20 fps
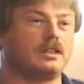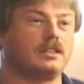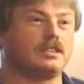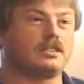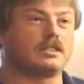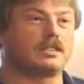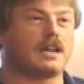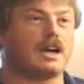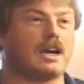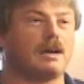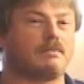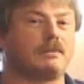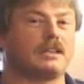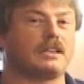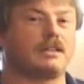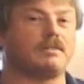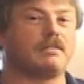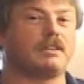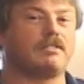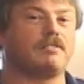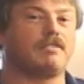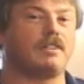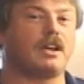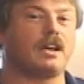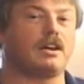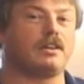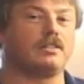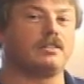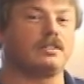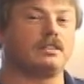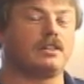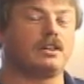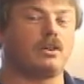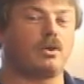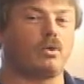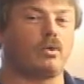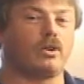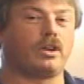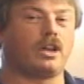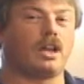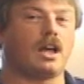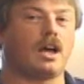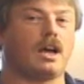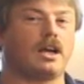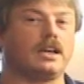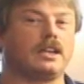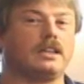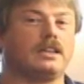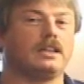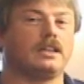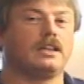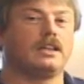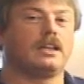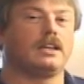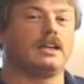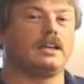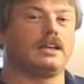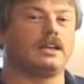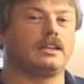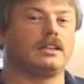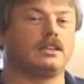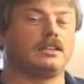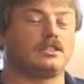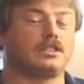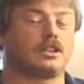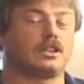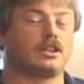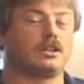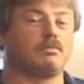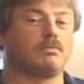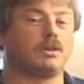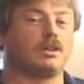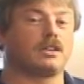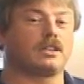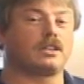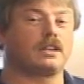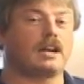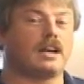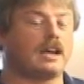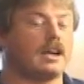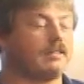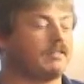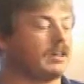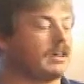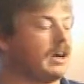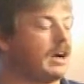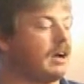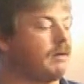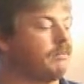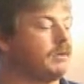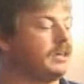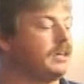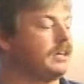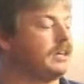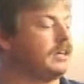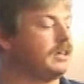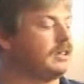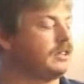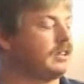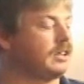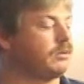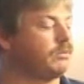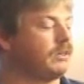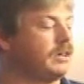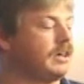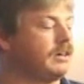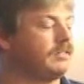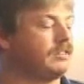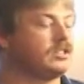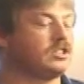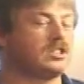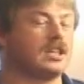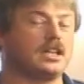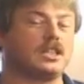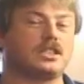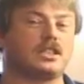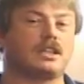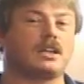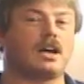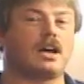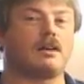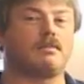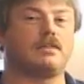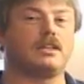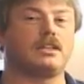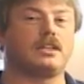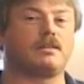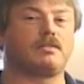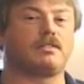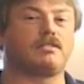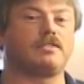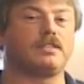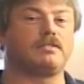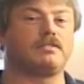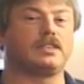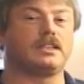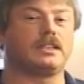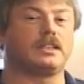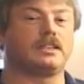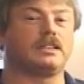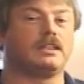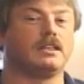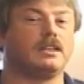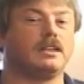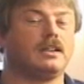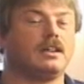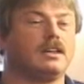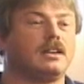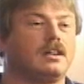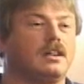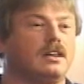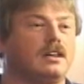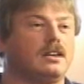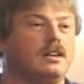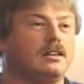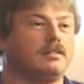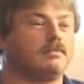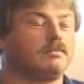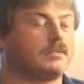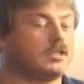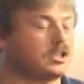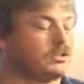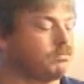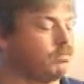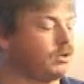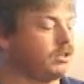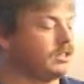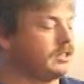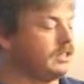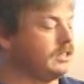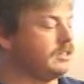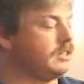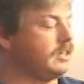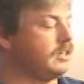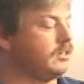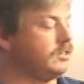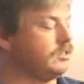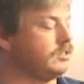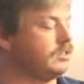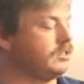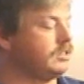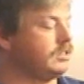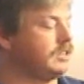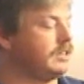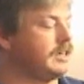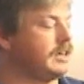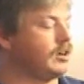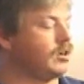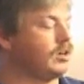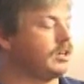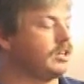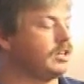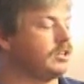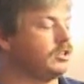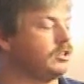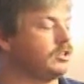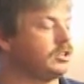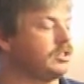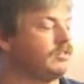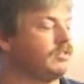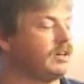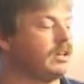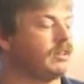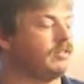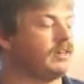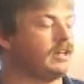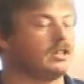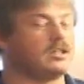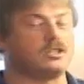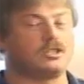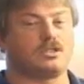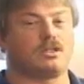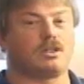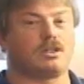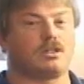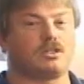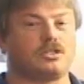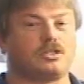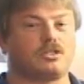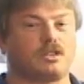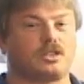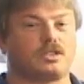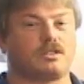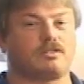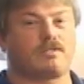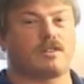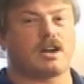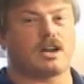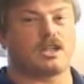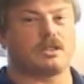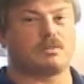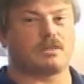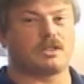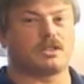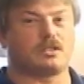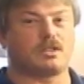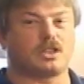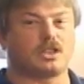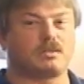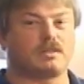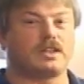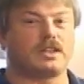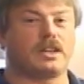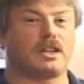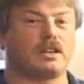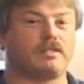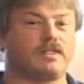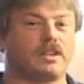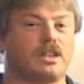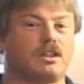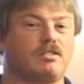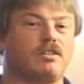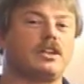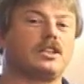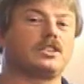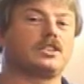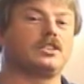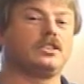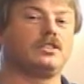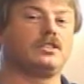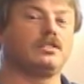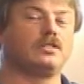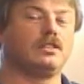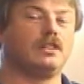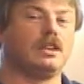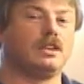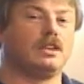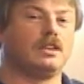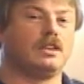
This copy can be found online, and it's a good book. I have a copy, and I think we have a station copy at number 15. This book details not only the use of elevators during structure fires, but it talks about elevator rescue,